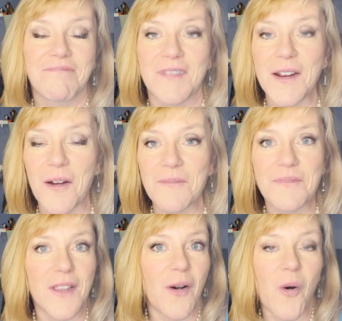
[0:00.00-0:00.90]
You know,
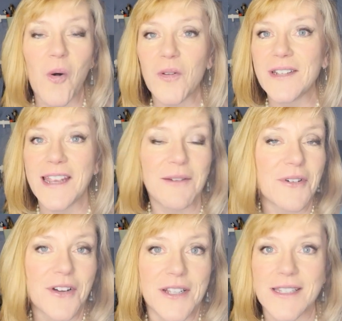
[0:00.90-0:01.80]
old
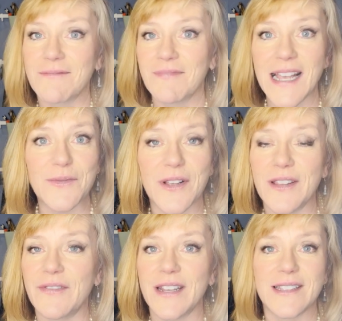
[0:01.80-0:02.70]
neighborhoods. That's what
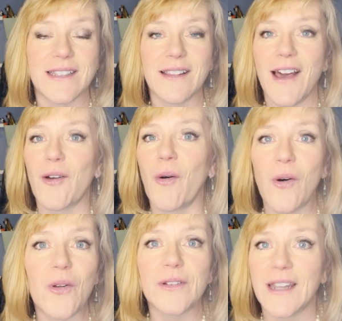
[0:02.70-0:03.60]
Cleveland is. It's a lot of
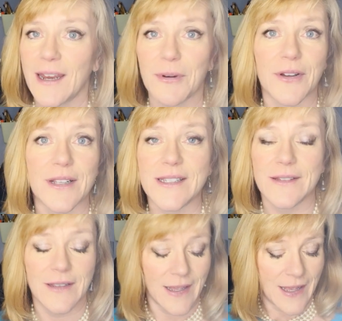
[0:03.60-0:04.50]
old neighborhoods.
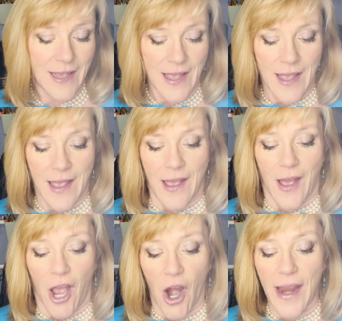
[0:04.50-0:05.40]

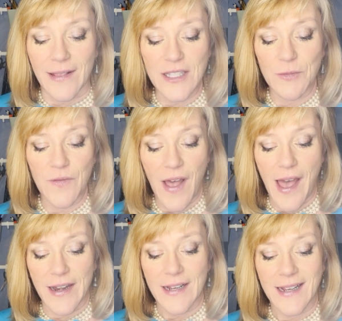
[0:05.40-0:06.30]
All right, let's move
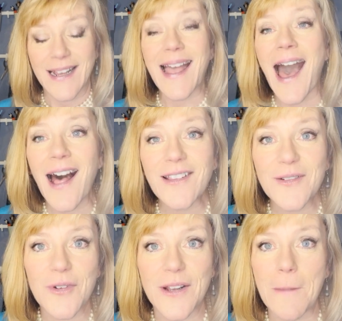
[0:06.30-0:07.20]
on.
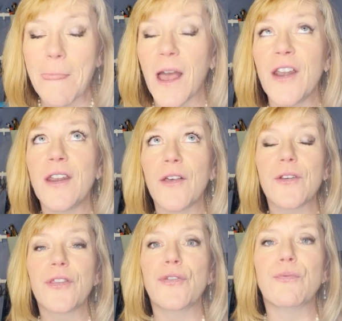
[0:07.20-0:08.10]
Collinwood,
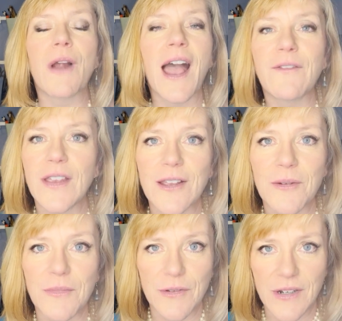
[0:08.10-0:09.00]
another thriving
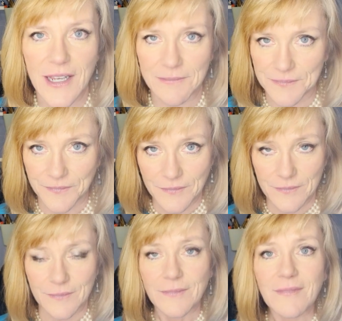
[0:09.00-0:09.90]
community.
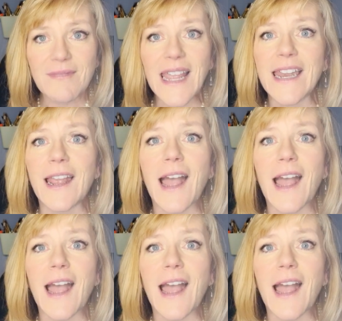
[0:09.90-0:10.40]
And